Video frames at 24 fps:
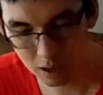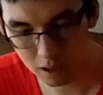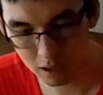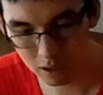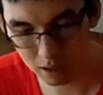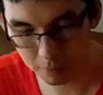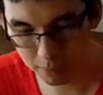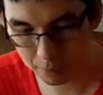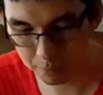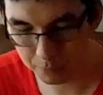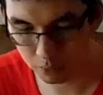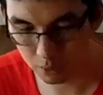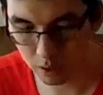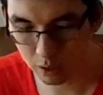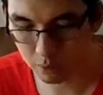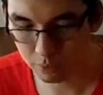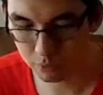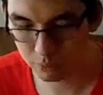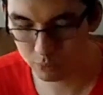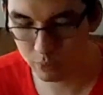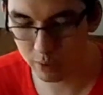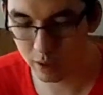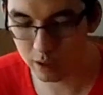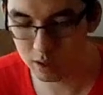and there are people who
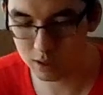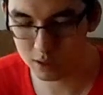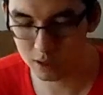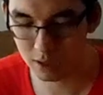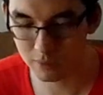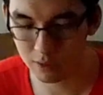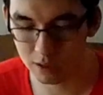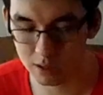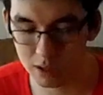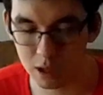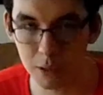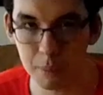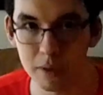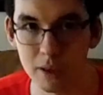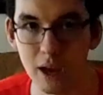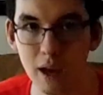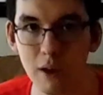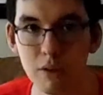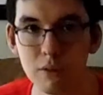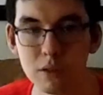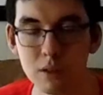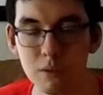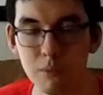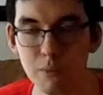are gracious enough to tell me that
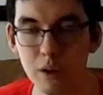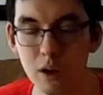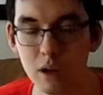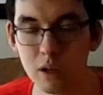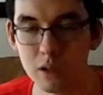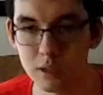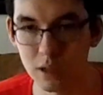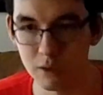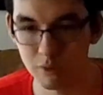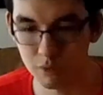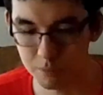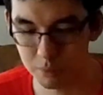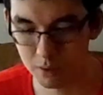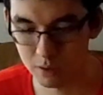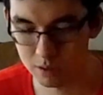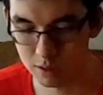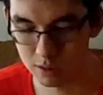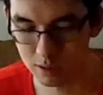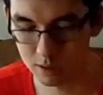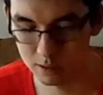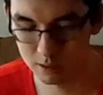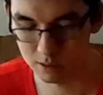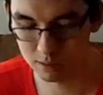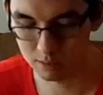I was a very insightful
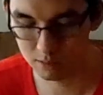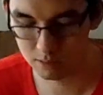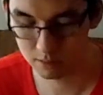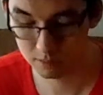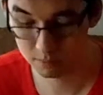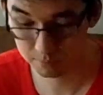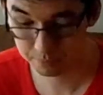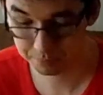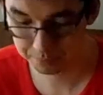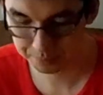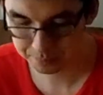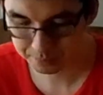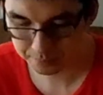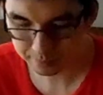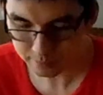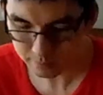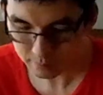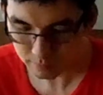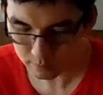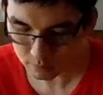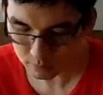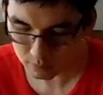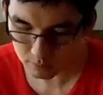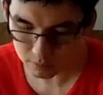person. So
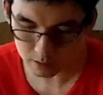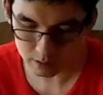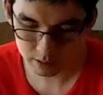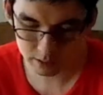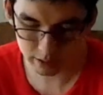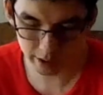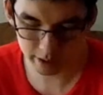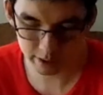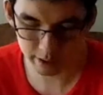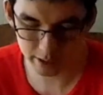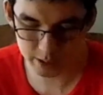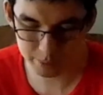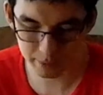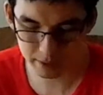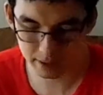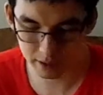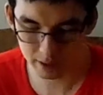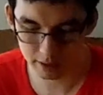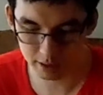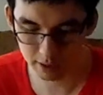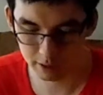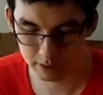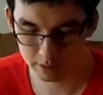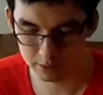I can explain
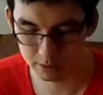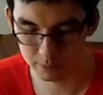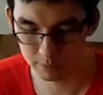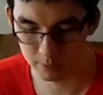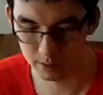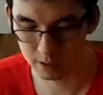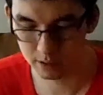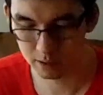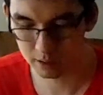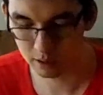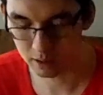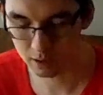that later too. But